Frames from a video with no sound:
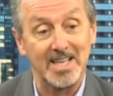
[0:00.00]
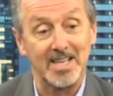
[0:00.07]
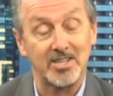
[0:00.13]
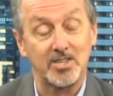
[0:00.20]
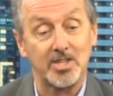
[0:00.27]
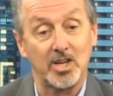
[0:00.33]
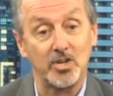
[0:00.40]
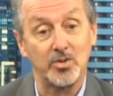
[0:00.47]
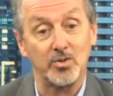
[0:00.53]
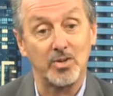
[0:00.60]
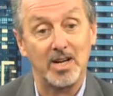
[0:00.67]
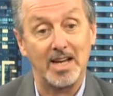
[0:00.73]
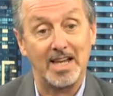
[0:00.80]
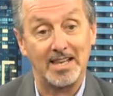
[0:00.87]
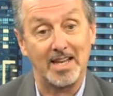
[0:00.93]
So,
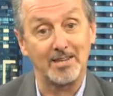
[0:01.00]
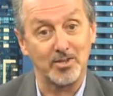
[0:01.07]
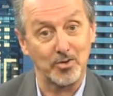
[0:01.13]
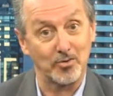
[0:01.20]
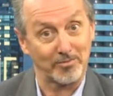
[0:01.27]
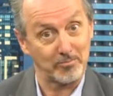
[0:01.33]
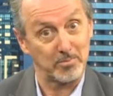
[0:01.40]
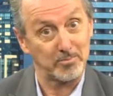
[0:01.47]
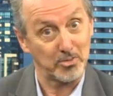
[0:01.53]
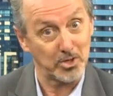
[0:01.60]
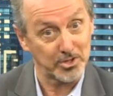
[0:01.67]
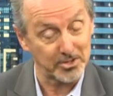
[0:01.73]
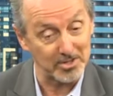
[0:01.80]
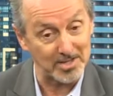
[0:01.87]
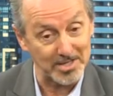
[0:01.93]
and I talk from
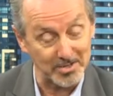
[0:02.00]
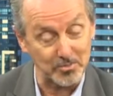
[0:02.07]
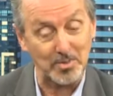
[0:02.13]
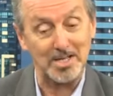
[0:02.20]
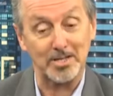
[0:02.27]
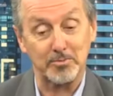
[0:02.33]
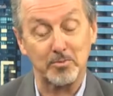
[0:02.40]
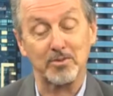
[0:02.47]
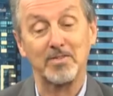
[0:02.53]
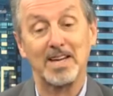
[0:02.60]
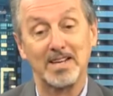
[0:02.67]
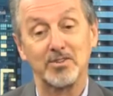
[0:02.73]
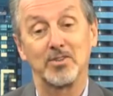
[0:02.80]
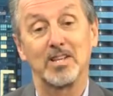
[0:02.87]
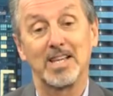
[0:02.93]
personal as well as
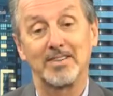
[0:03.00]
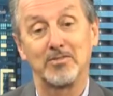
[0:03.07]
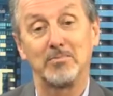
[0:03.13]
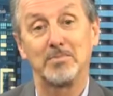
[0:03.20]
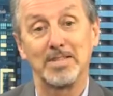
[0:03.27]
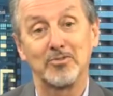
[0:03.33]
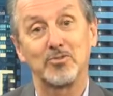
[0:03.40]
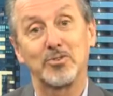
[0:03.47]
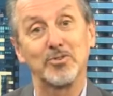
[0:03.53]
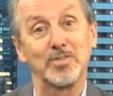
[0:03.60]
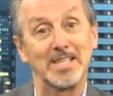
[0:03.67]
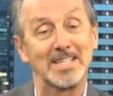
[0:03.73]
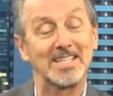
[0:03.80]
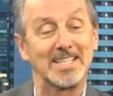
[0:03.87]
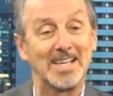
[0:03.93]
professional, having been through
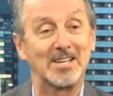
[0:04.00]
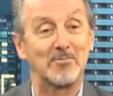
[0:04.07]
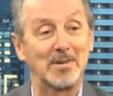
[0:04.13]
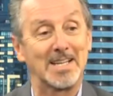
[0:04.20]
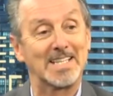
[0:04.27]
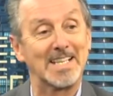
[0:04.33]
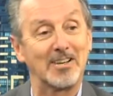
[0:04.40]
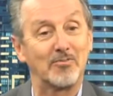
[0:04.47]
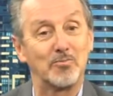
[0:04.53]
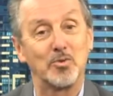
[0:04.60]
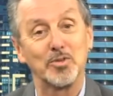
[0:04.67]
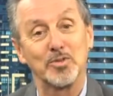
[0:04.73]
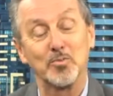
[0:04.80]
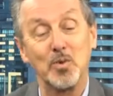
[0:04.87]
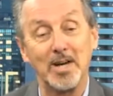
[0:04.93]
this uh, myself more
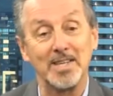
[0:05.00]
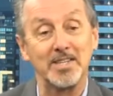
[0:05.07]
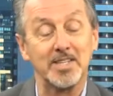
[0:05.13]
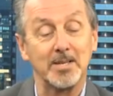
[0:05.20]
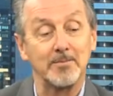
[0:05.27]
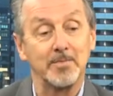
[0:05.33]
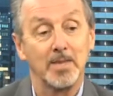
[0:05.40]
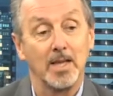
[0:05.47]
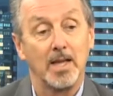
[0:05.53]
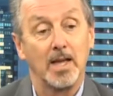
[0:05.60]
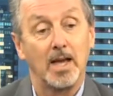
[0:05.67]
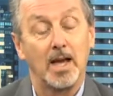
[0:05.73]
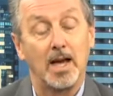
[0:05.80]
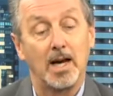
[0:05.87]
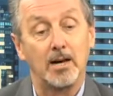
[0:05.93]
than once.
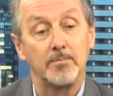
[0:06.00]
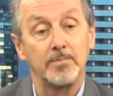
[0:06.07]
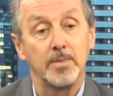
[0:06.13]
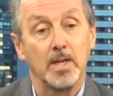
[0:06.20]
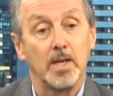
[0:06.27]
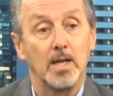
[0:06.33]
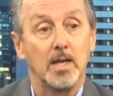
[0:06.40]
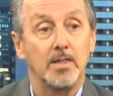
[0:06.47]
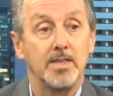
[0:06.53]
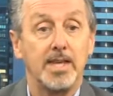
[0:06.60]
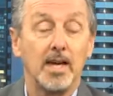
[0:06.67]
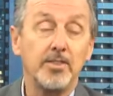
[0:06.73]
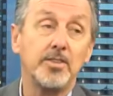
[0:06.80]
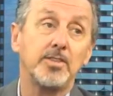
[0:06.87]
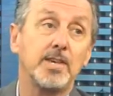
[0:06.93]
Um, the
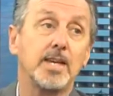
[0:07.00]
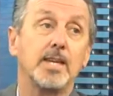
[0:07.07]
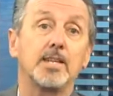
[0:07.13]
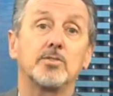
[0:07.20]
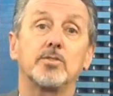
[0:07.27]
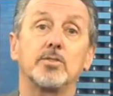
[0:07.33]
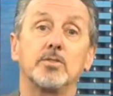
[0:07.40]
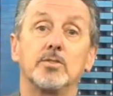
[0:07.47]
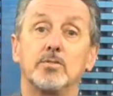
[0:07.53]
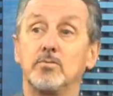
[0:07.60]
other thing Me is, too.